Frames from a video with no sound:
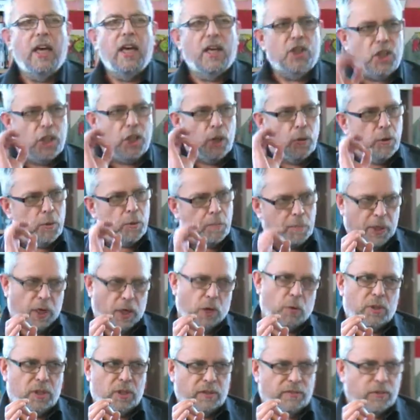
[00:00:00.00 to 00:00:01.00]
She was
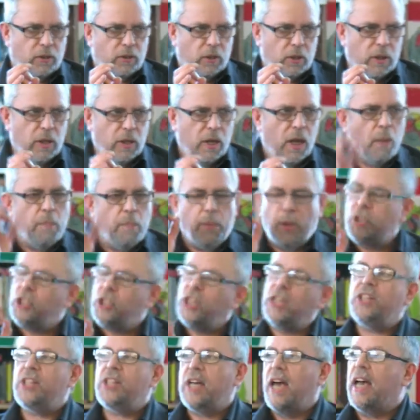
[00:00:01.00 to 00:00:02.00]
beautiful, but
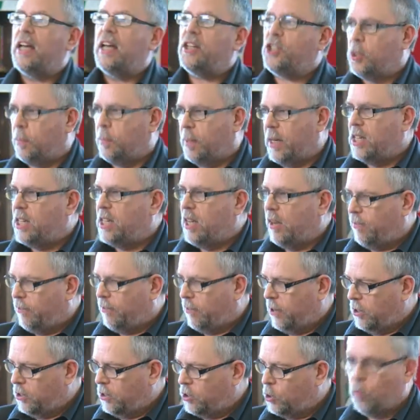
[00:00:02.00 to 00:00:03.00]
she dared to be
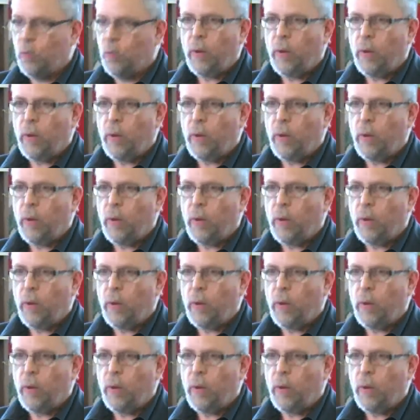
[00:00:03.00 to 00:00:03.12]
different.